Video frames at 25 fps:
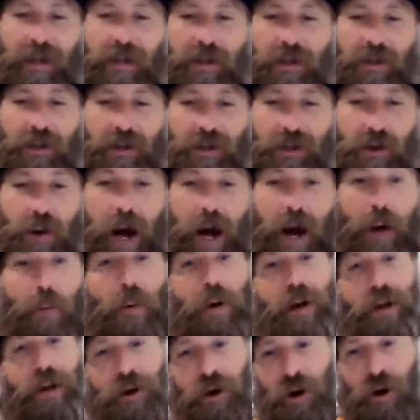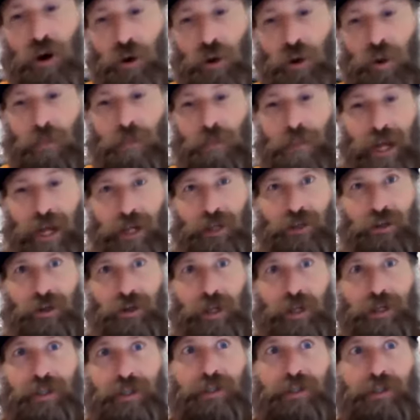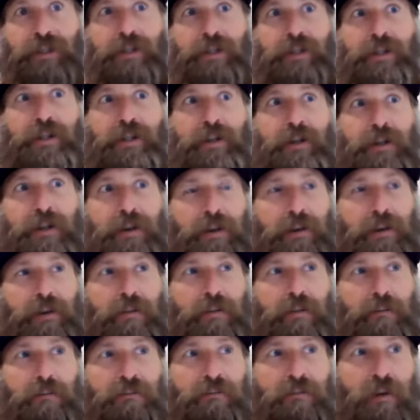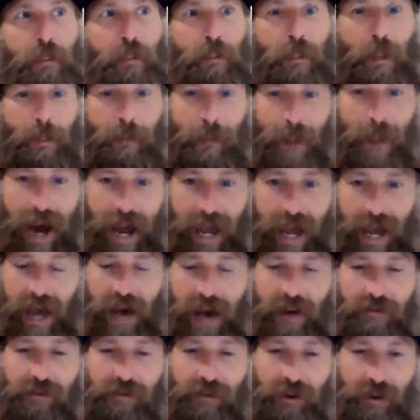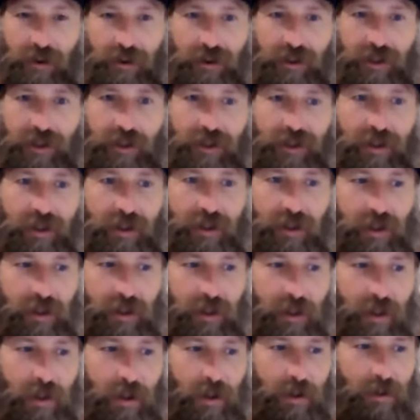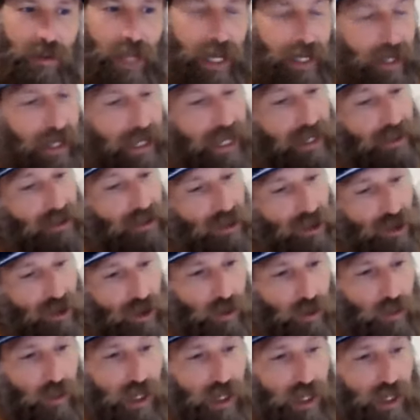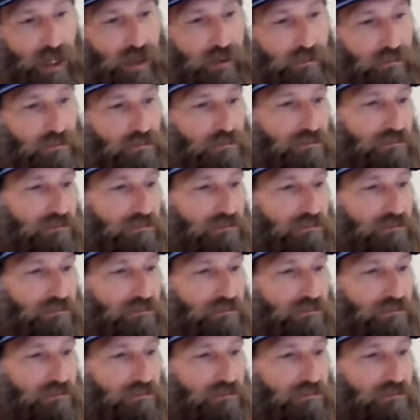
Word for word: So I want to know the metrics from my efforts. Like it took me